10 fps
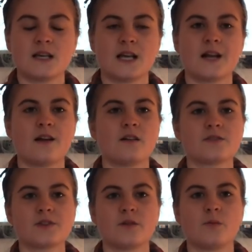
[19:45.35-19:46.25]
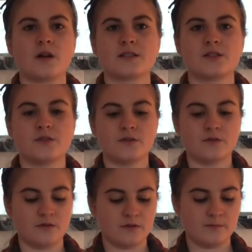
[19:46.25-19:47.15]
And I also want
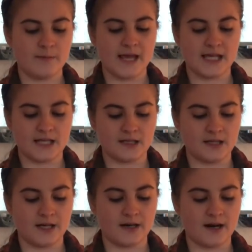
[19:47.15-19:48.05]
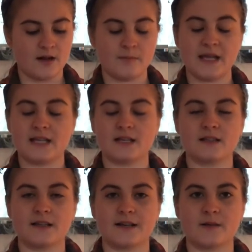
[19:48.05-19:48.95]
to make it clear, and I'll make it
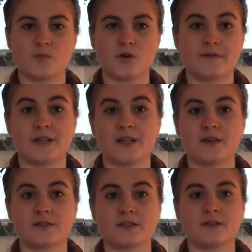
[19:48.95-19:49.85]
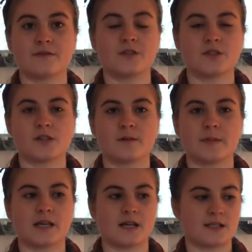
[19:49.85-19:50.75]
clear in more videos in the future,
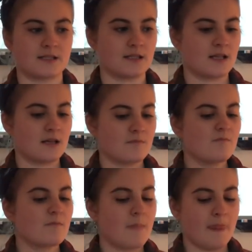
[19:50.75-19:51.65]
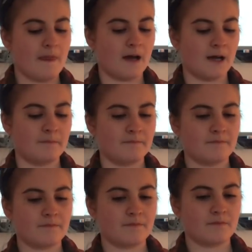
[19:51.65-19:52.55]
because,
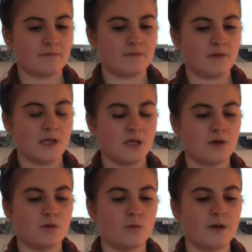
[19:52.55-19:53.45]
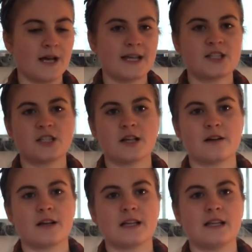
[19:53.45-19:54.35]
you know, what I share
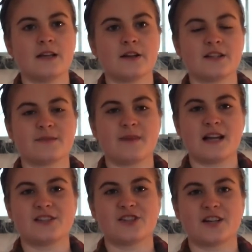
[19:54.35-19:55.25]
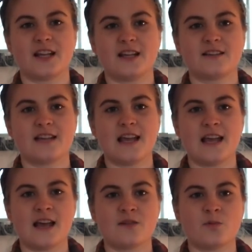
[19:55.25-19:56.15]
on here is my journey.
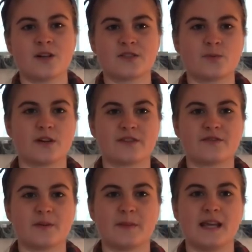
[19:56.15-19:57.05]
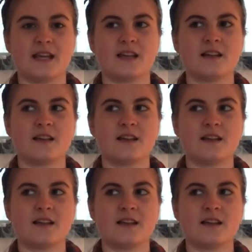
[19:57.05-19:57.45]
and what has worked for me.